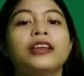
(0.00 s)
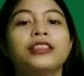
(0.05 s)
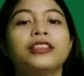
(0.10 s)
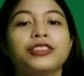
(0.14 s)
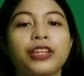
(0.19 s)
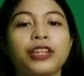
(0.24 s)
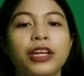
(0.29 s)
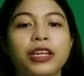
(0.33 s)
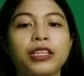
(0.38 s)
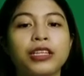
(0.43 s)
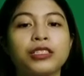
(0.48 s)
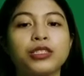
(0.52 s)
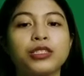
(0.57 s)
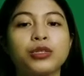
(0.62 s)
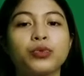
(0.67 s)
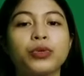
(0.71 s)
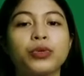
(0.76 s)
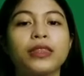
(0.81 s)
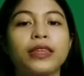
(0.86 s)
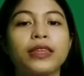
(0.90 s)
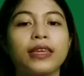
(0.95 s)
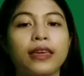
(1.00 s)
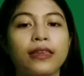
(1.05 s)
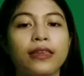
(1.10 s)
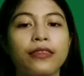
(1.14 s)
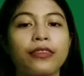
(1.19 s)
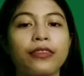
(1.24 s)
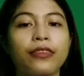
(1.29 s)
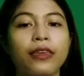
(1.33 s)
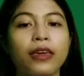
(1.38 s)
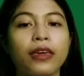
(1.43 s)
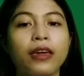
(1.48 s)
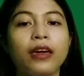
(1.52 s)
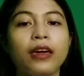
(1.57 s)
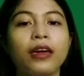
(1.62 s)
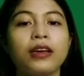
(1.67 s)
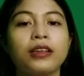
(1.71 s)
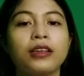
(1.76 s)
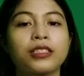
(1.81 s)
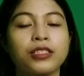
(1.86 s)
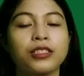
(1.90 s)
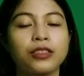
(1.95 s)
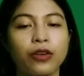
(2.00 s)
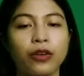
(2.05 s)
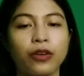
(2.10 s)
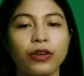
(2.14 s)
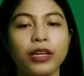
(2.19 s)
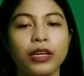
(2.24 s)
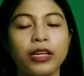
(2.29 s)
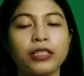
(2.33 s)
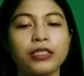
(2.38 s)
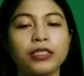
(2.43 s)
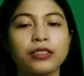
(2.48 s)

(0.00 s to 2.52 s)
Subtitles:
change within the story.